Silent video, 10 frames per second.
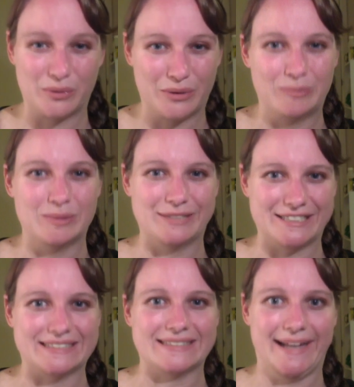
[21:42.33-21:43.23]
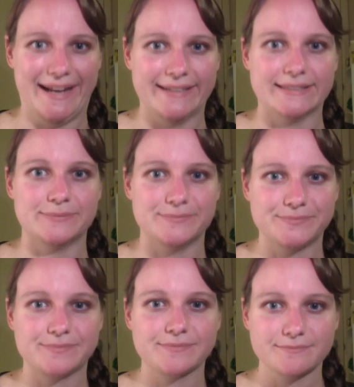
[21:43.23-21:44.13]
Probably just hate.
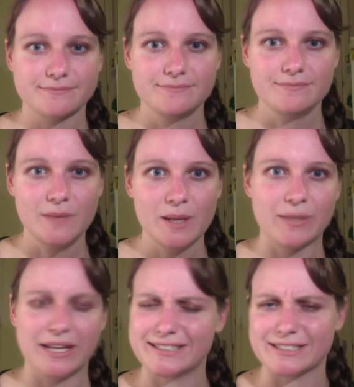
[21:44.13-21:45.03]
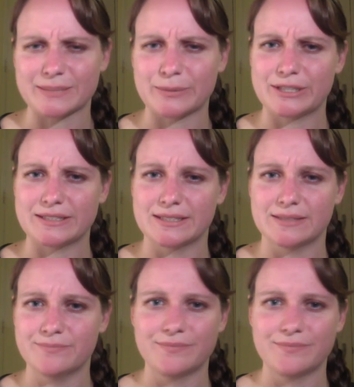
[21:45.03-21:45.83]
But yeah, just wanted to,